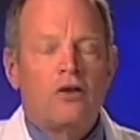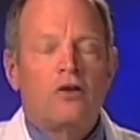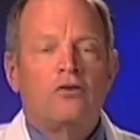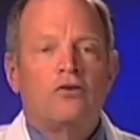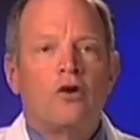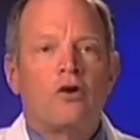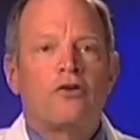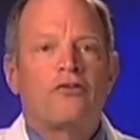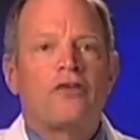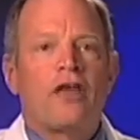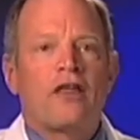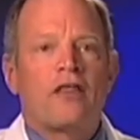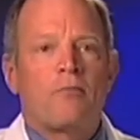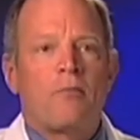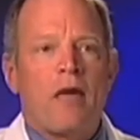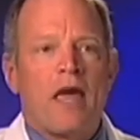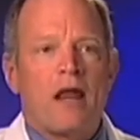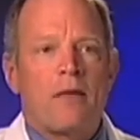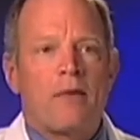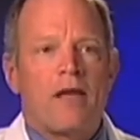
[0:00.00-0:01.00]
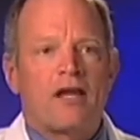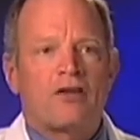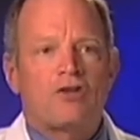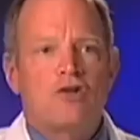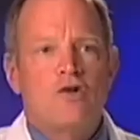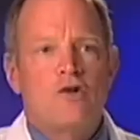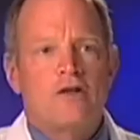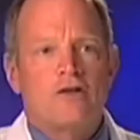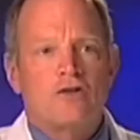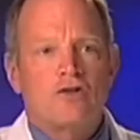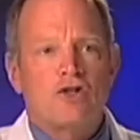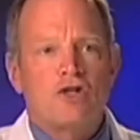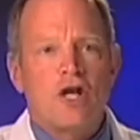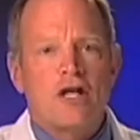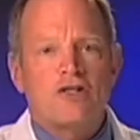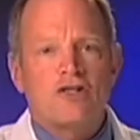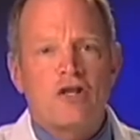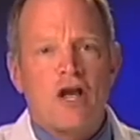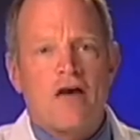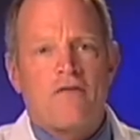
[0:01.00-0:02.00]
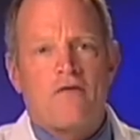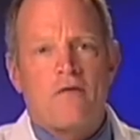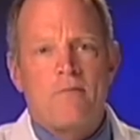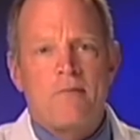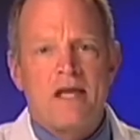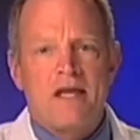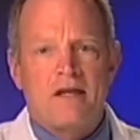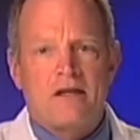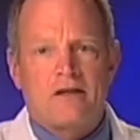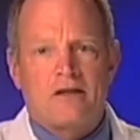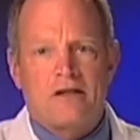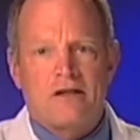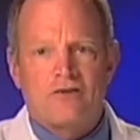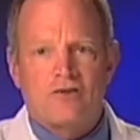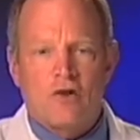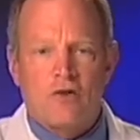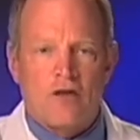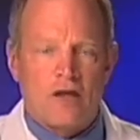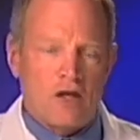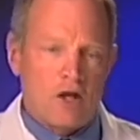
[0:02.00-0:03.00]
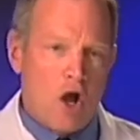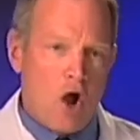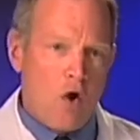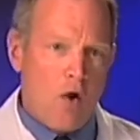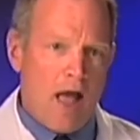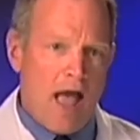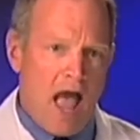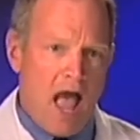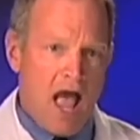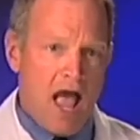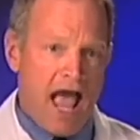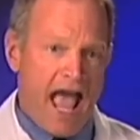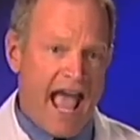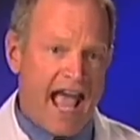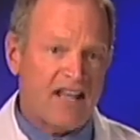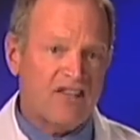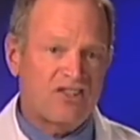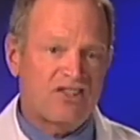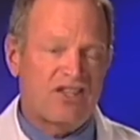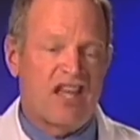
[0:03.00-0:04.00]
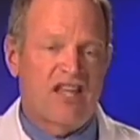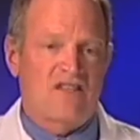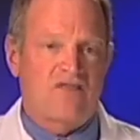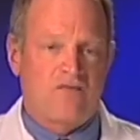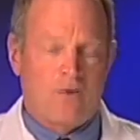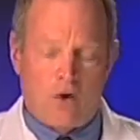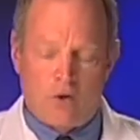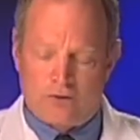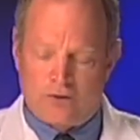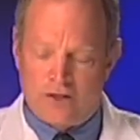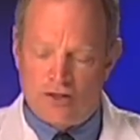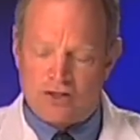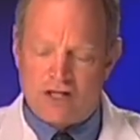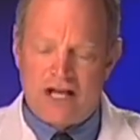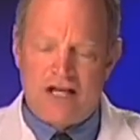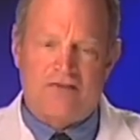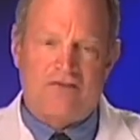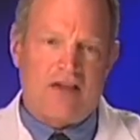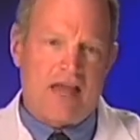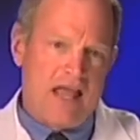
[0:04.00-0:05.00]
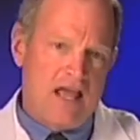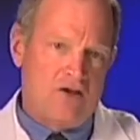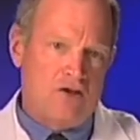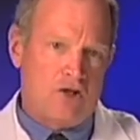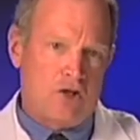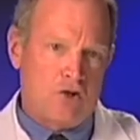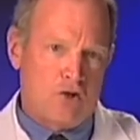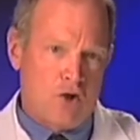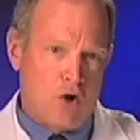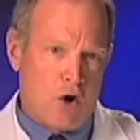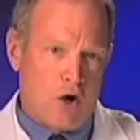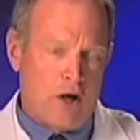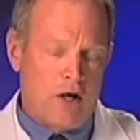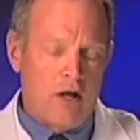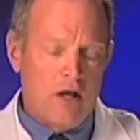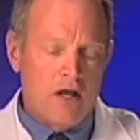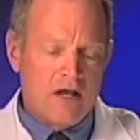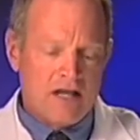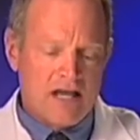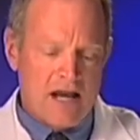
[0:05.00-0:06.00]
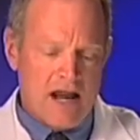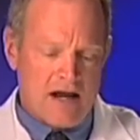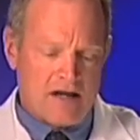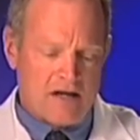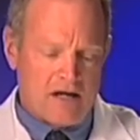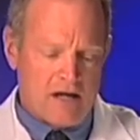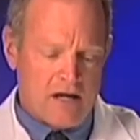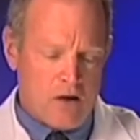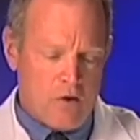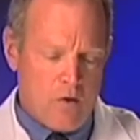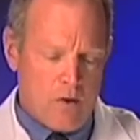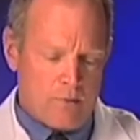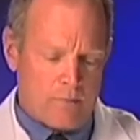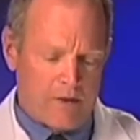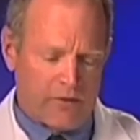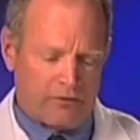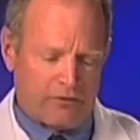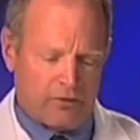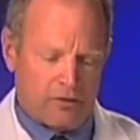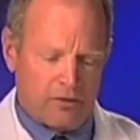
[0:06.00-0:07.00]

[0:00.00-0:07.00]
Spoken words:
Notice how the Panamax unit shuts off immediately so that no excess voltage gets into your connected equipment.